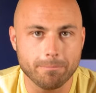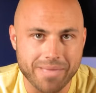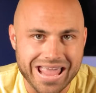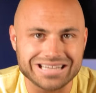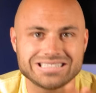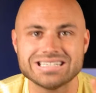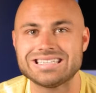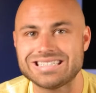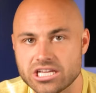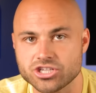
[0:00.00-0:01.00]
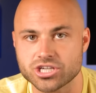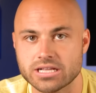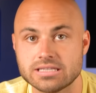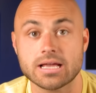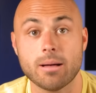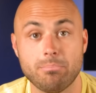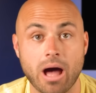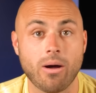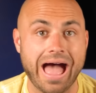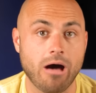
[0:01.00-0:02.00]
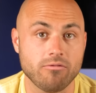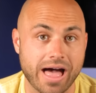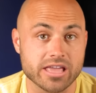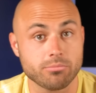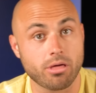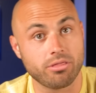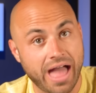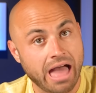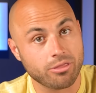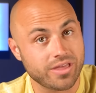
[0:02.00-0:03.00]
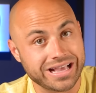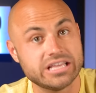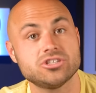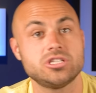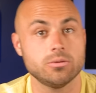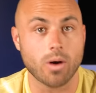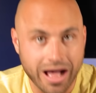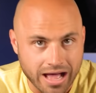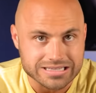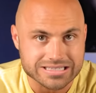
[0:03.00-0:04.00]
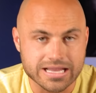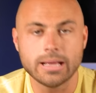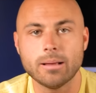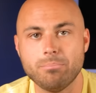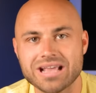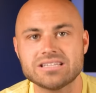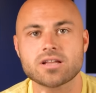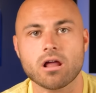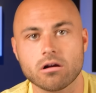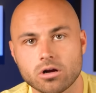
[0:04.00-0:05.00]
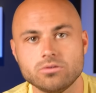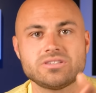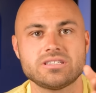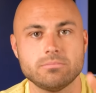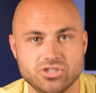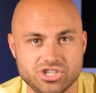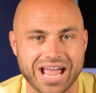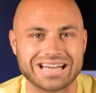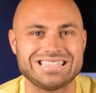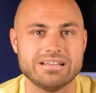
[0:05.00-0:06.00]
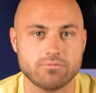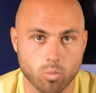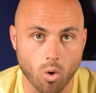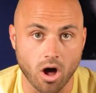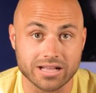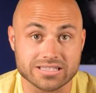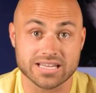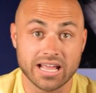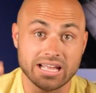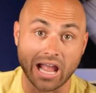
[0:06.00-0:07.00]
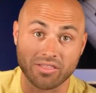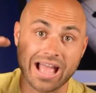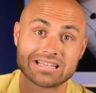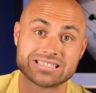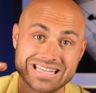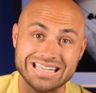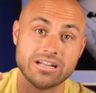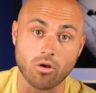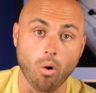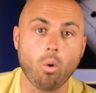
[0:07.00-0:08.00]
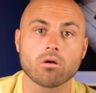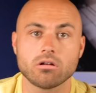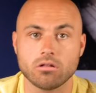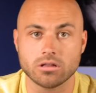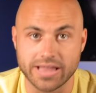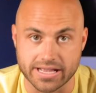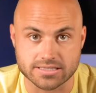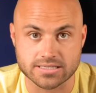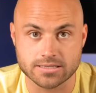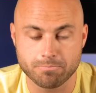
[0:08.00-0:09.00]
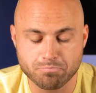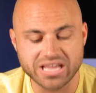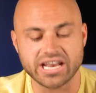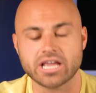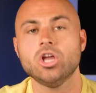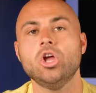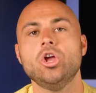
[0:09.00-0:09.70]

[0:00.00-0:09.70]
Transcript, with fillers: make decisions about how valuable that thing is to us based on our own subjective wants, and that's in an ordinal list. Meaning,